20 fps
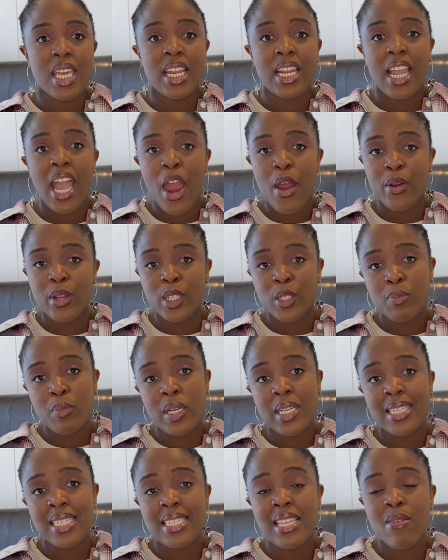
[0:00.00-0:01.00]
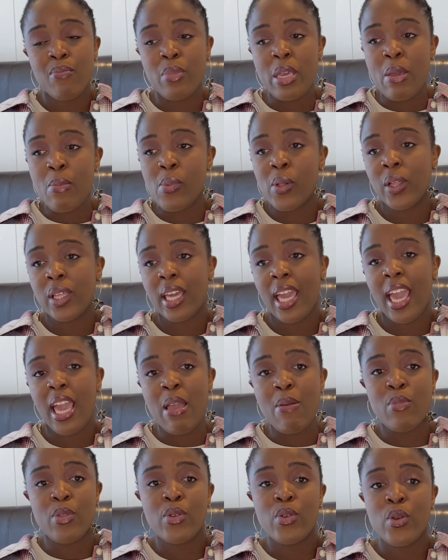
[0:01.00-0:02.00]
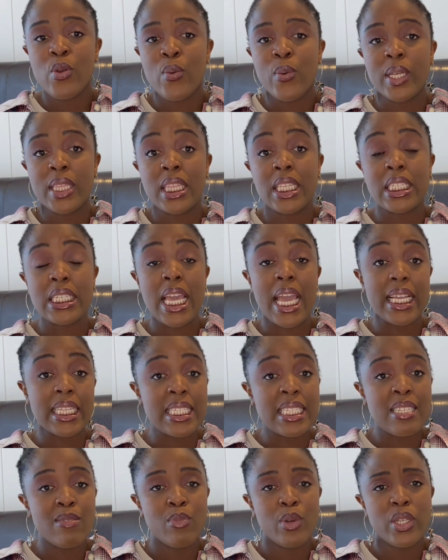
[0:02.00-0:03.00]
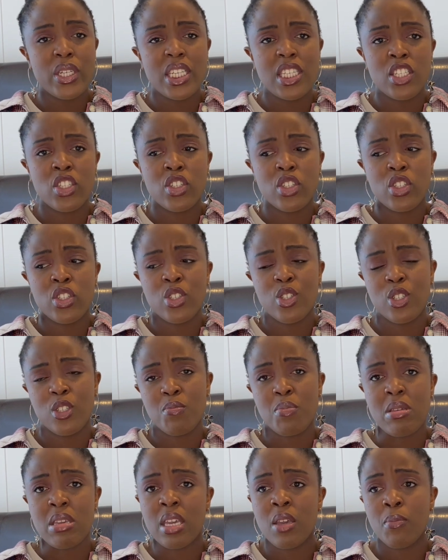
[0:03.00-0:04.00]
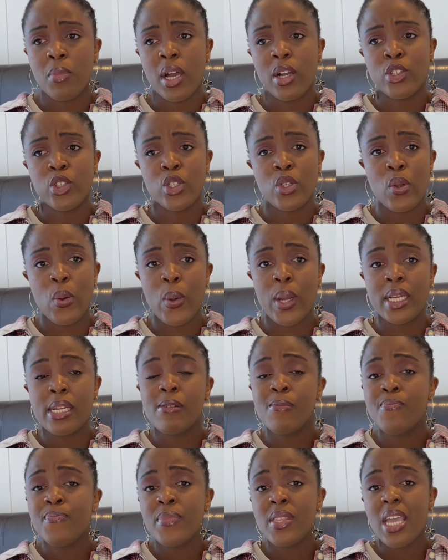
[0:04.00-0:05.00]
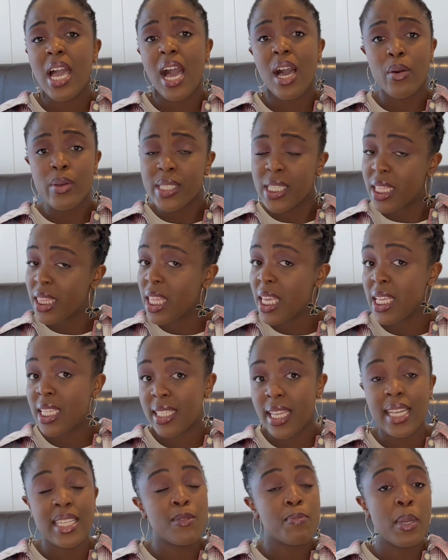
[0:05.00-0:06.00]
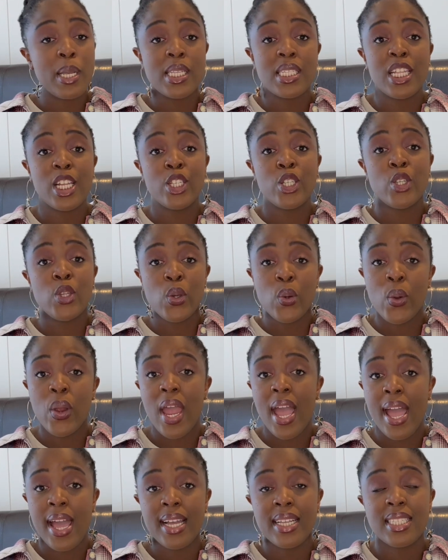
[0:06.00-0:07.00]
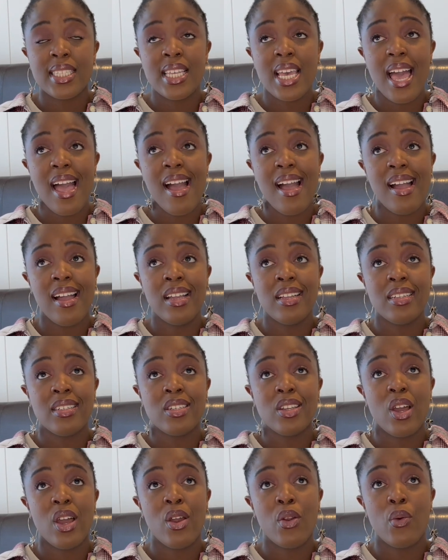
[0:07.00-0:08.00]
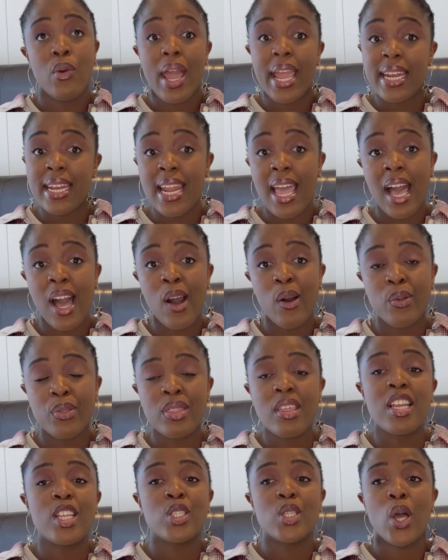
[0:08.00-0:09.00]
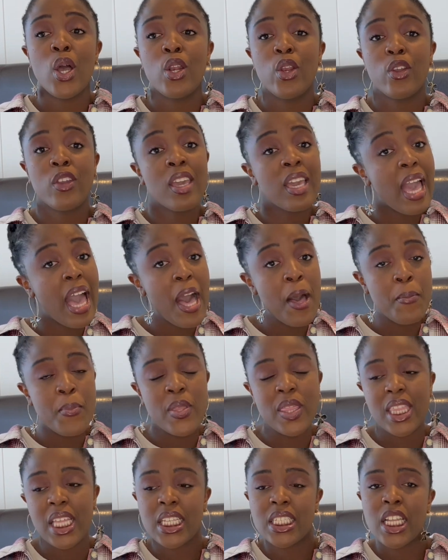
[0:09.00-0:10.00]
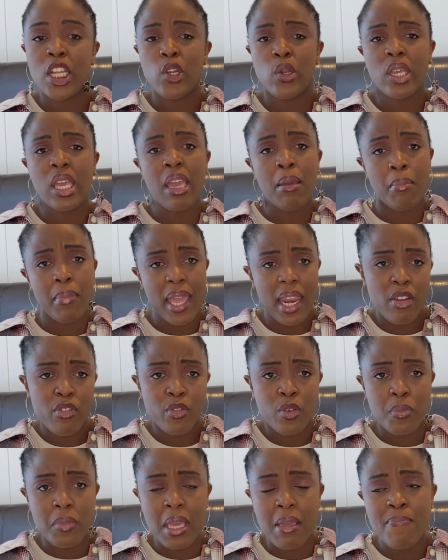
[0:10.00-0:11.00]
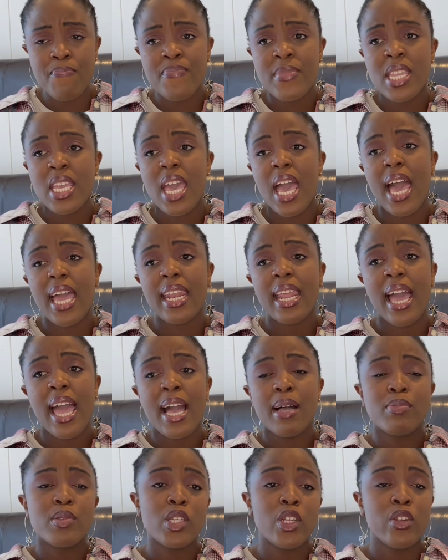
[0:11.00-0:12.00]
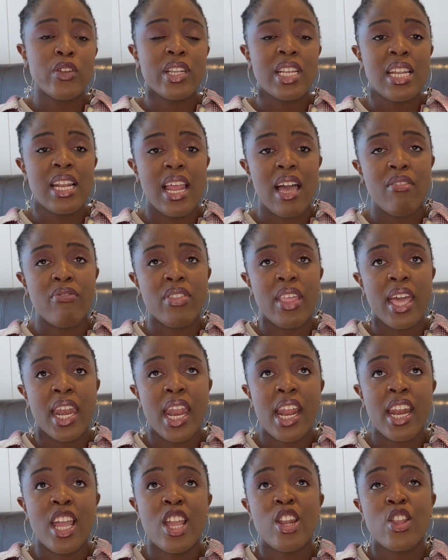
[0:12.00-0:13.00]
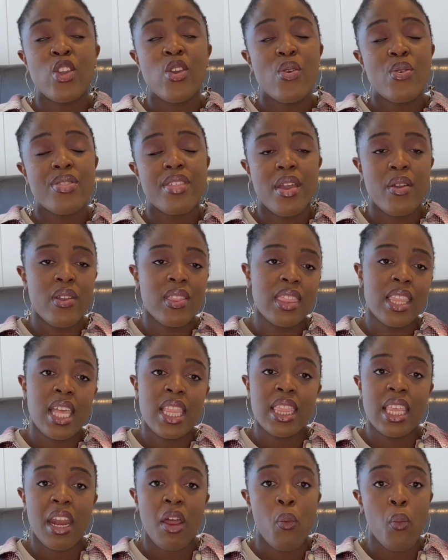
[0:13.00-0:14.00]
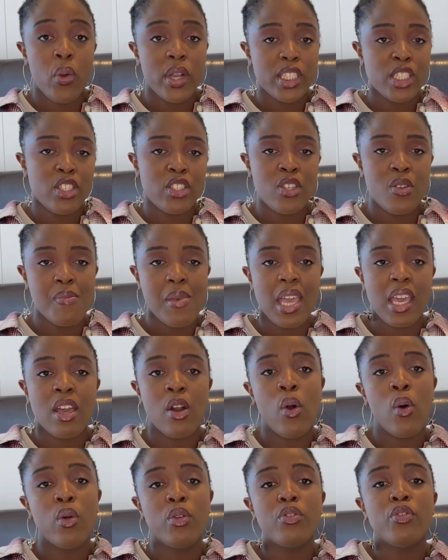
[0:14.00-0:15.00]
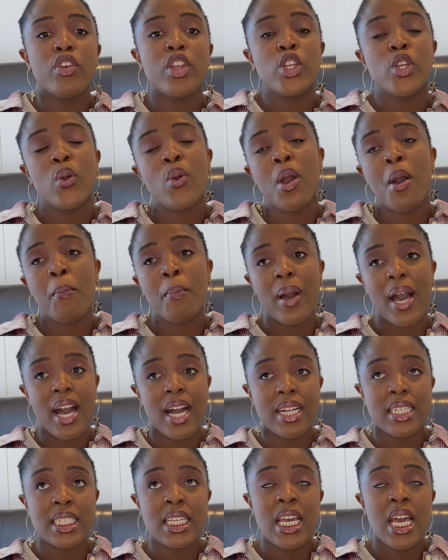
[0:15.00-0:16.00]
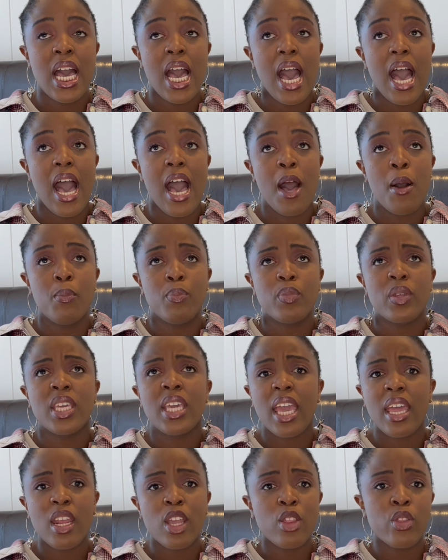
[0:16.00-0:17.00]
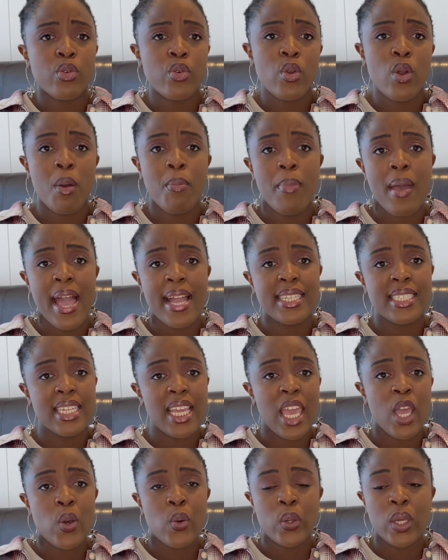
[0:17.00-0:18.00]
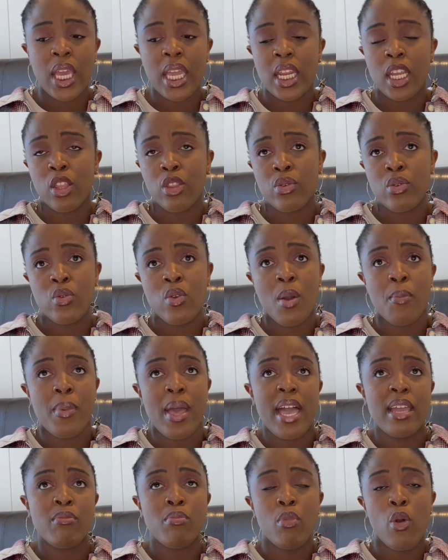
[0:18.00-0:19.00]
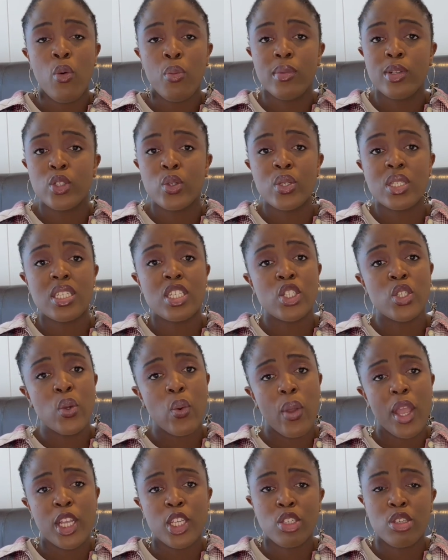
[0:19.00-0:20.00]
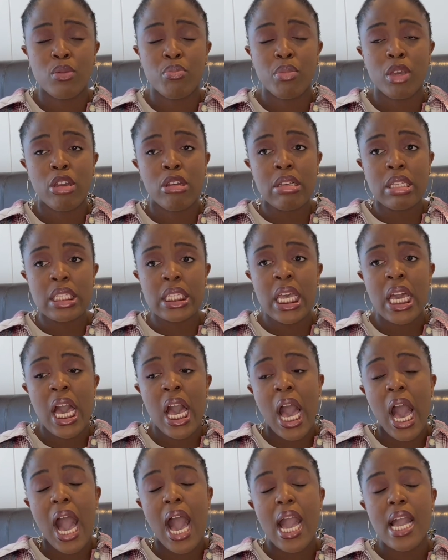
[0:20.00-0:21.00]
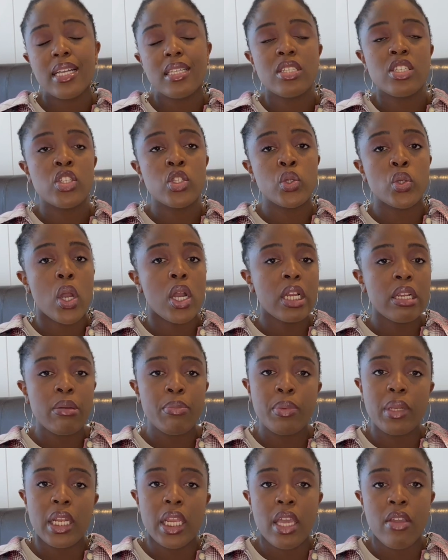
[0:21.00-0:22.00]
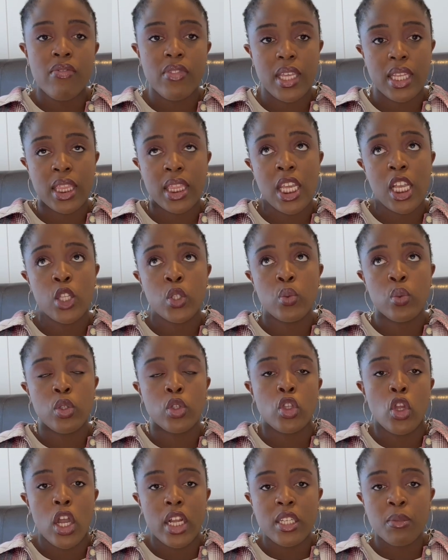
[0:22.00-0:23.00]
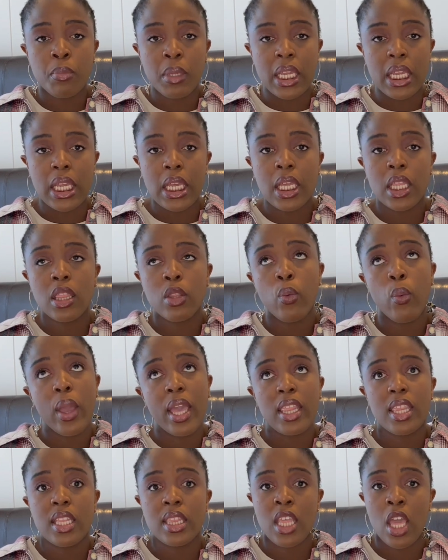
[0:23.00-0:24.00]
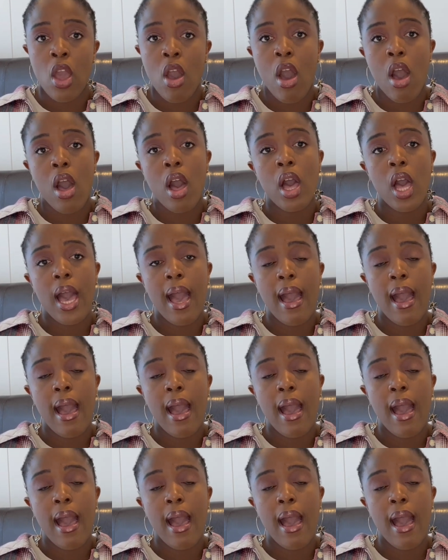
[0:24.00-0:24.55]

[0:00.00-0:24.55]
encouragement. Some people came through with testimonies just to speak about, you know what, I was at the exact space that you were at, and right now things are looking up and things are looking better for me. And I absolutely love that. And I knew there and then that I wanted to make a whole video about getting through a bad day or getting through a bad moment or situation, because I strongly believe that things will not be the way that they are